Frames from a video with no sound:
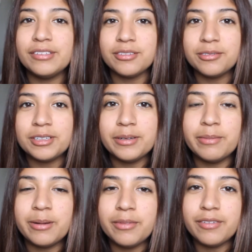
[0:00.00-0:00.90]
story
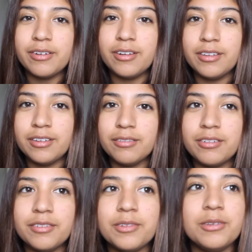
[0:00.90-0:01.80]
about me falling in
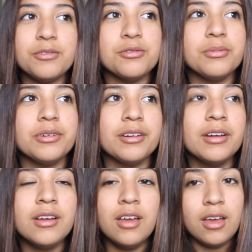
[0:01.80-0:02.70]
front of a YouTuber.